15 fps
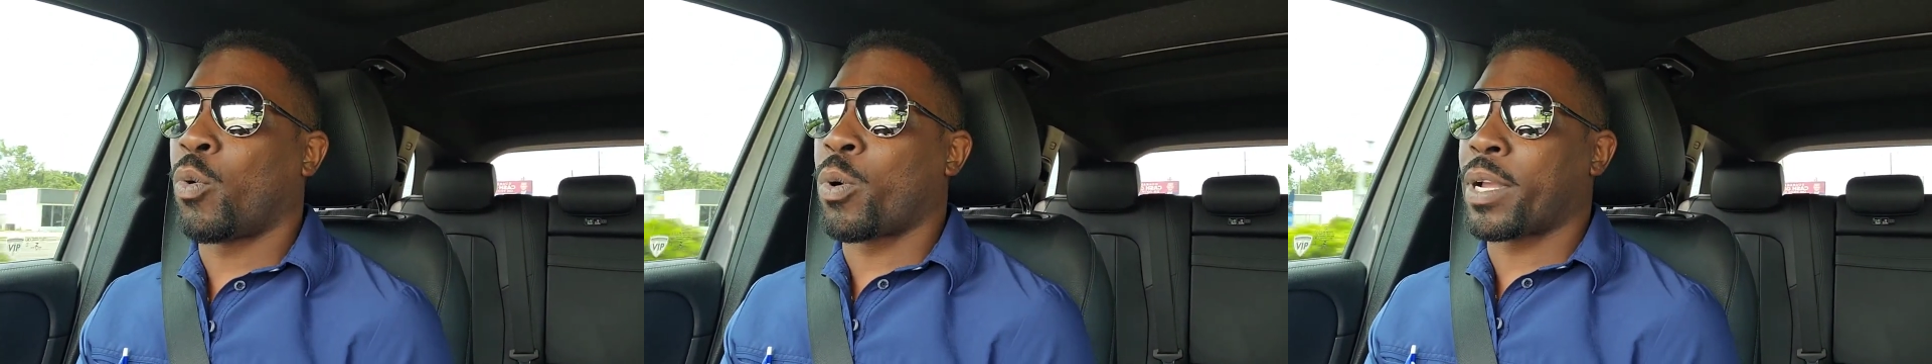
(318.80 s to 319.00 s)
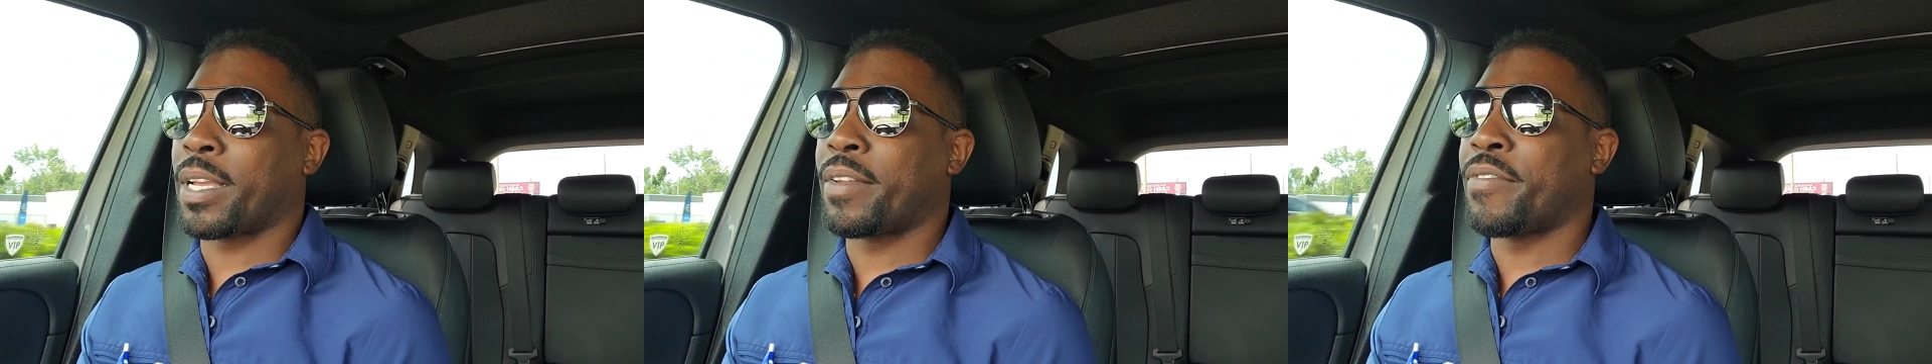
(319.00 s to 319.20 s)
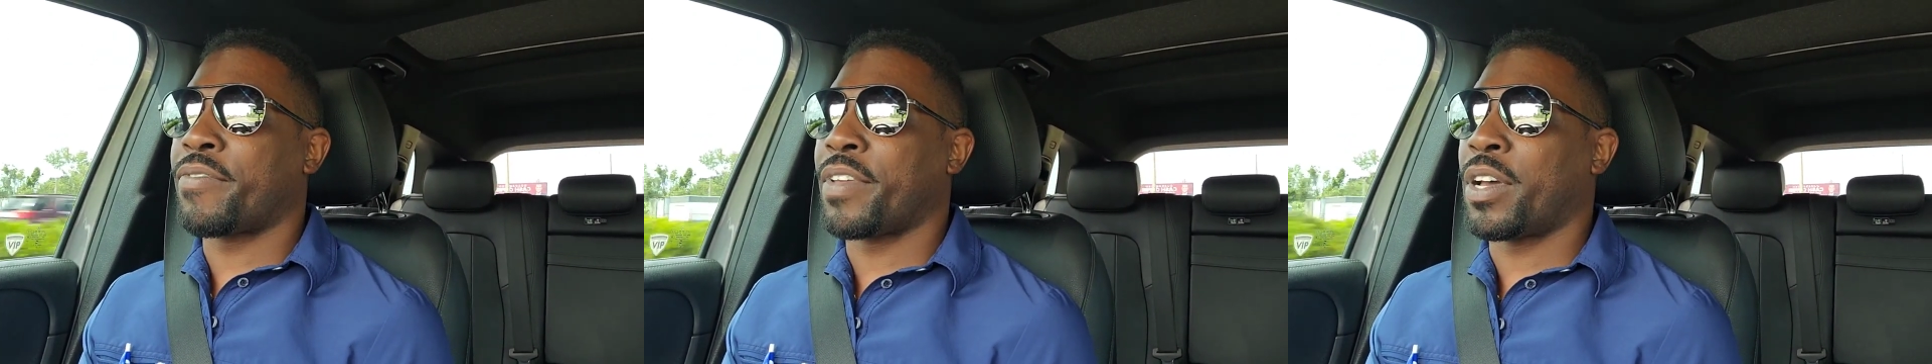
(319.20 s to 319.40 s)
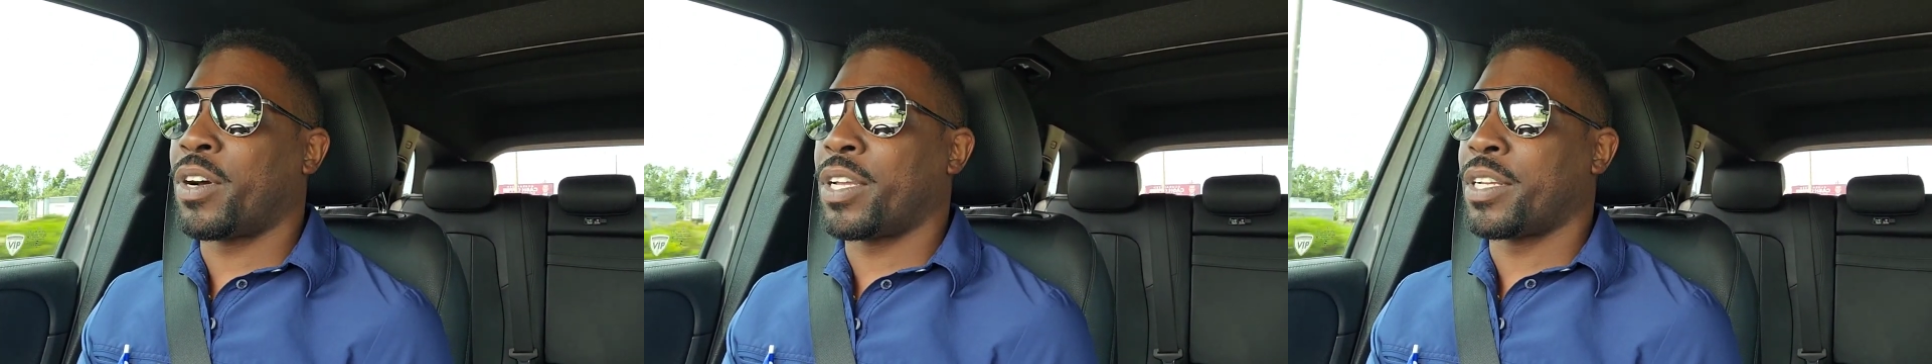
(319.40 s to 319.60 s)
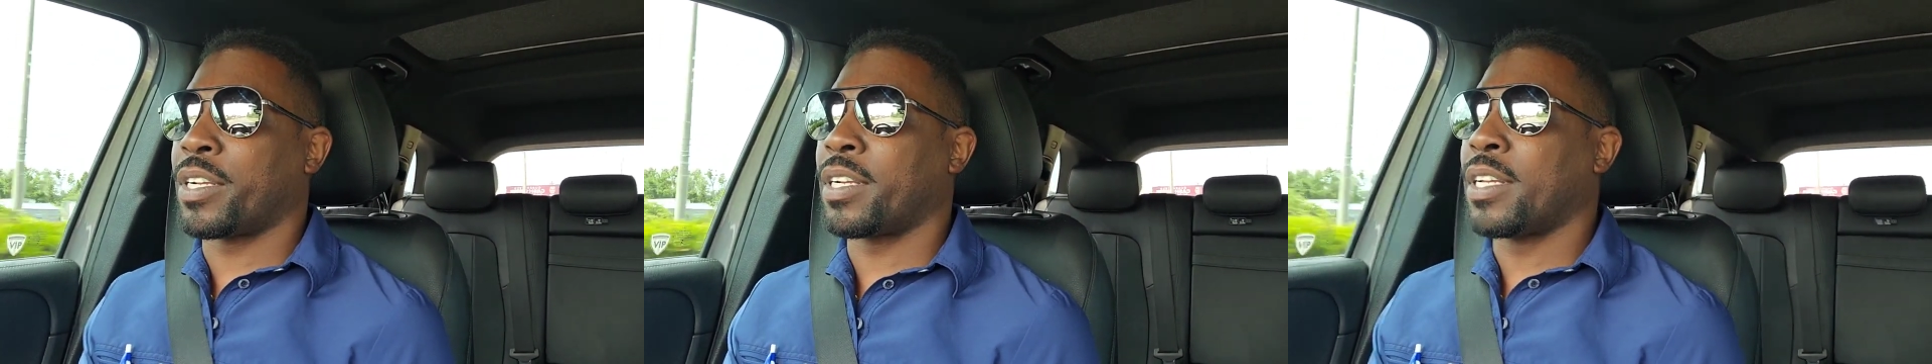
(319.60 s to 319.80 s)
organ
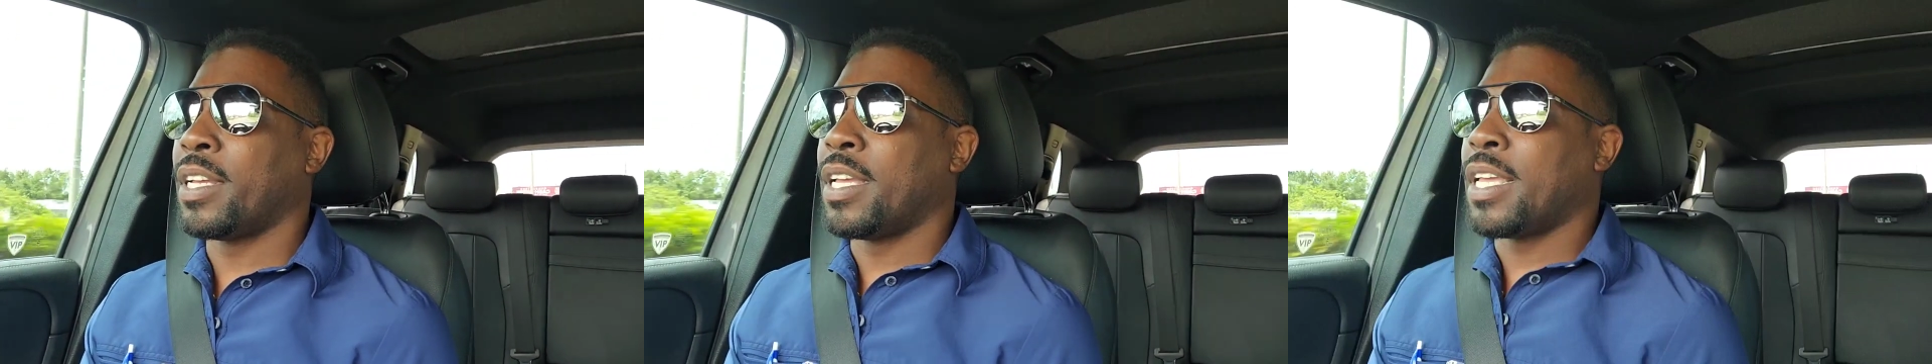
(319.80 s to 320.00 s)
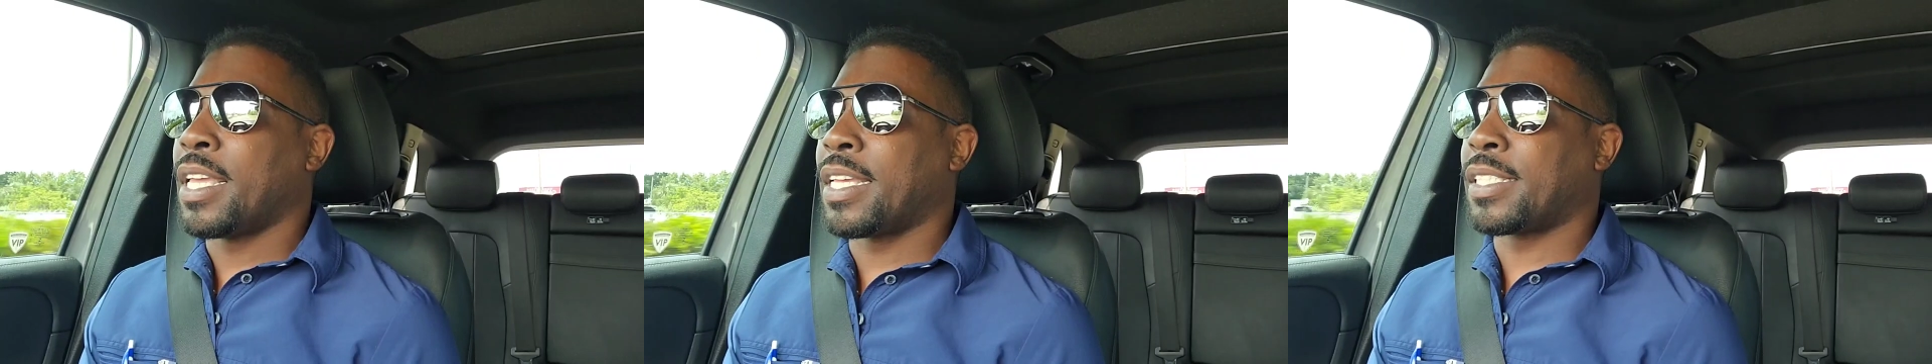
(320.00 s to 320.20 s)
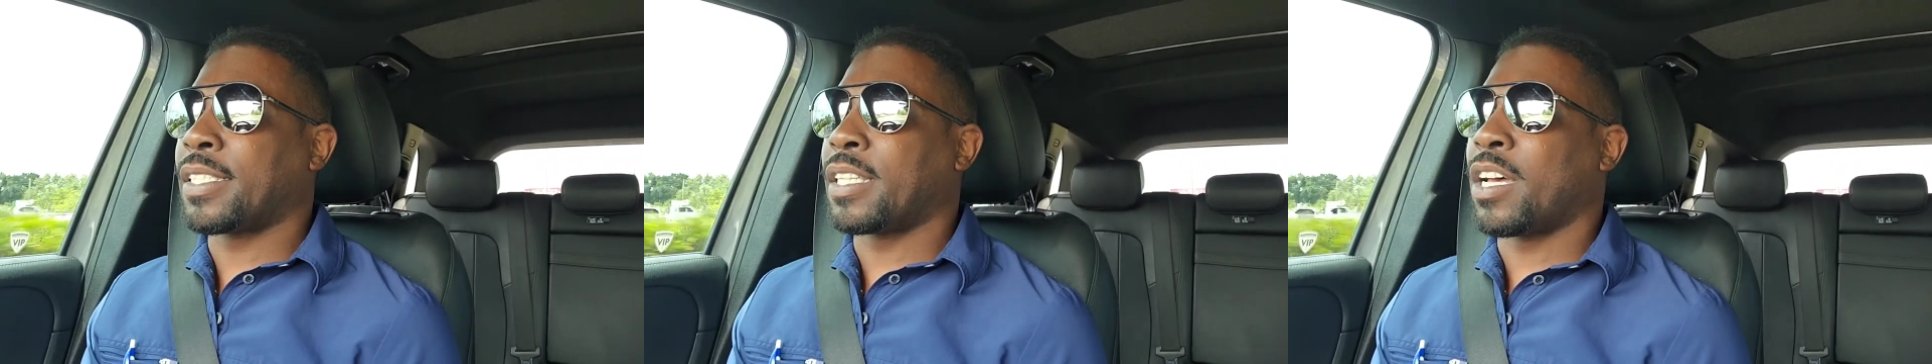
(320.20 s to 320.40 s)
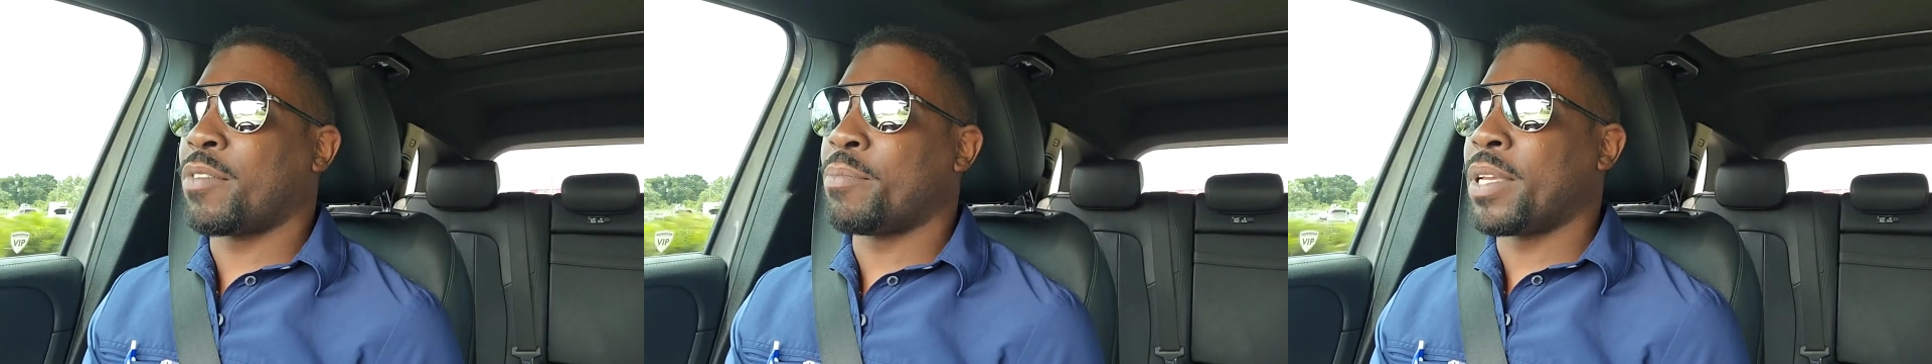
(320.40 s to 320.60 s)
failure and stuff,